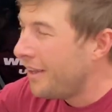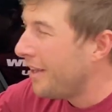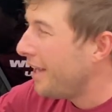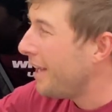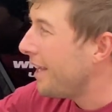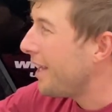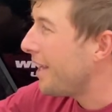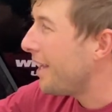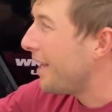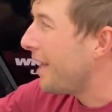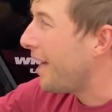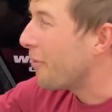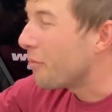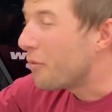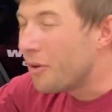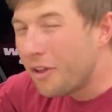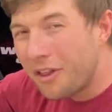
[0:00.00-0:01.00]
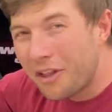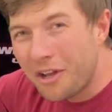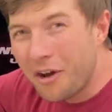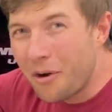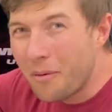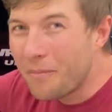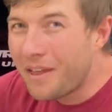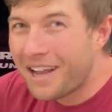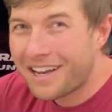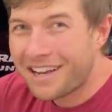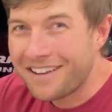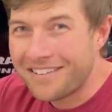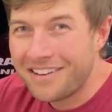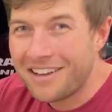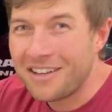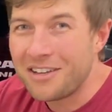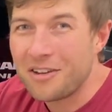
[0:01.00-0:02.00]
And I really hope that
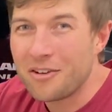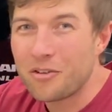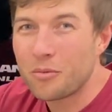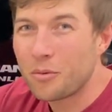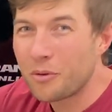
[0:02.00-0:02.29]
continues.